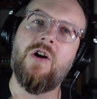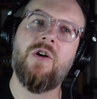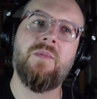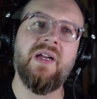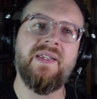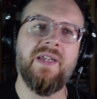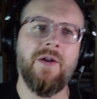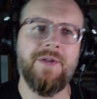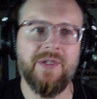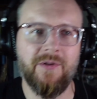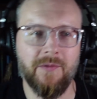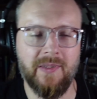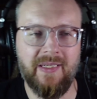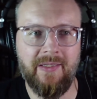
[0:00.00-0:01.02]
my Delta
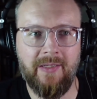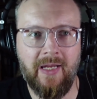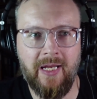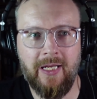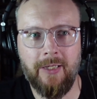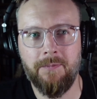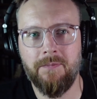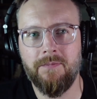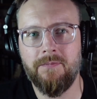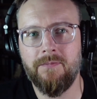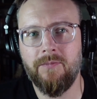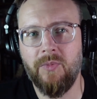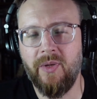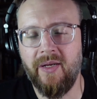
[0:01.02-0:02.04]
Green
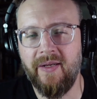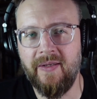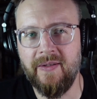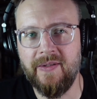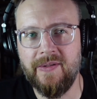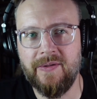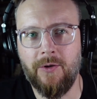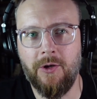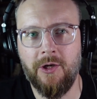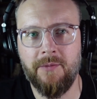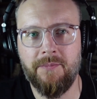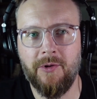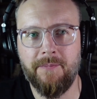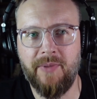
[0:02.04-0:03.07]
game is on
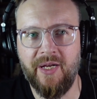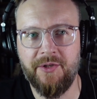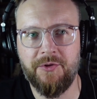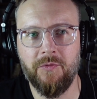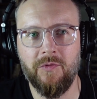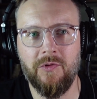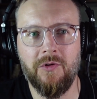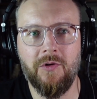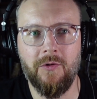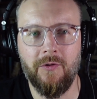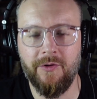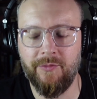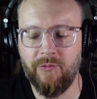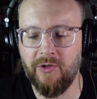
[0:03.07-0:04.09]
perpetual
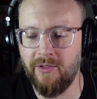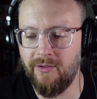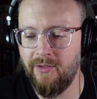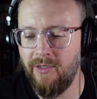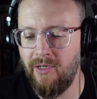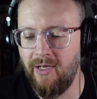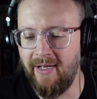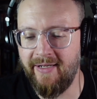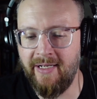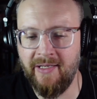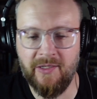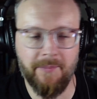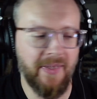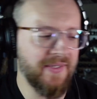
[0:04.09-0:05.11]
hold. Where I got
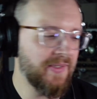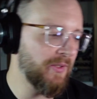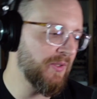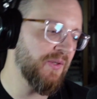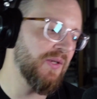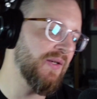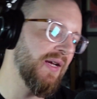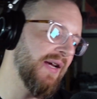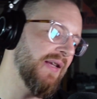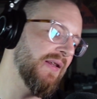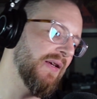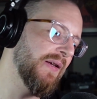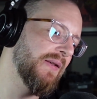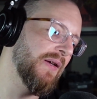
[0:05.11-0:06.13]
the message today
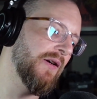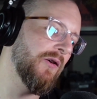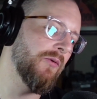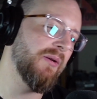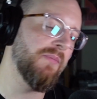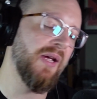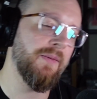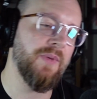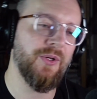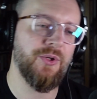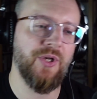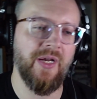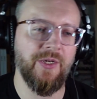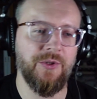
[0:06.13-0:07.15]
that we may be
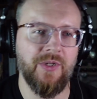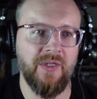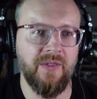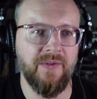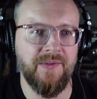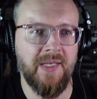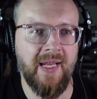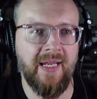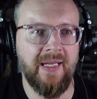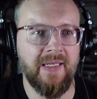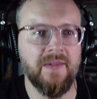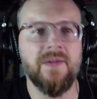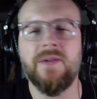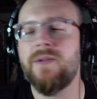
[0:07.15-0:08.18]
changing
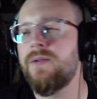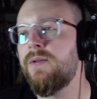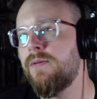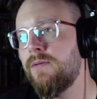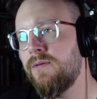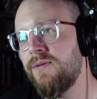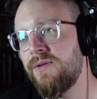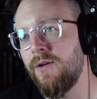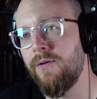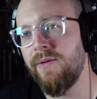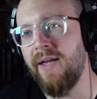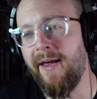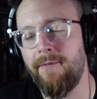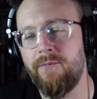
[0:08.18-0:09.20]
days, so
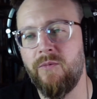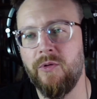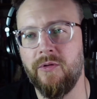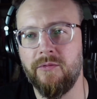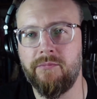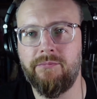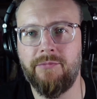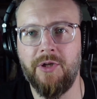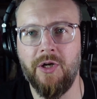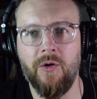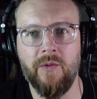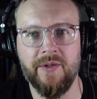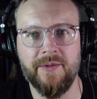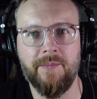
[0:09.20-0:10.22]
that will
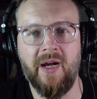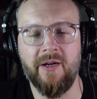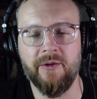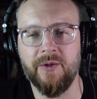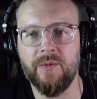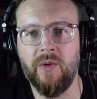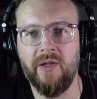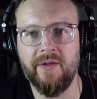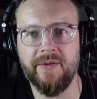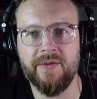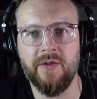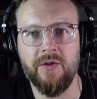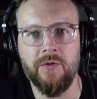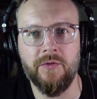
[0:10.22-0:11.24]
go about as well as
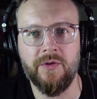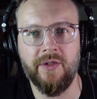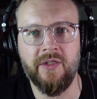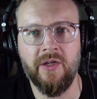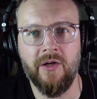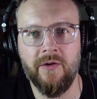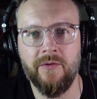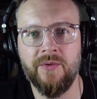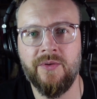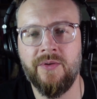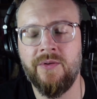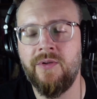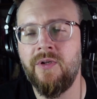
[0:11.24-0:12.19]
it usually goes.